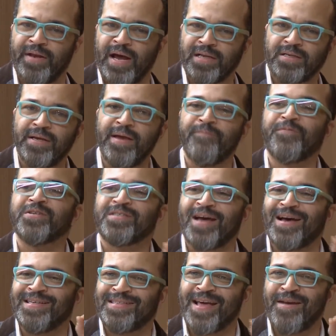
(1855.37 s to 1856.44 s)
not to
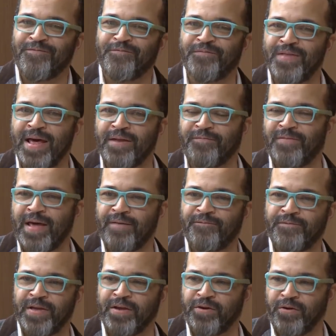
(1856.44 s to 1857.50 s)
emphasize
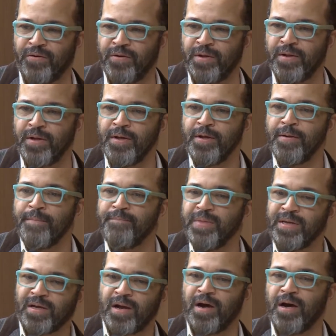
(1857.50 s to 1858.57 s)
that figure,
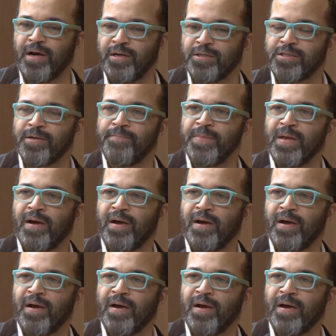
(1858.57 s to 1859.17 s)
because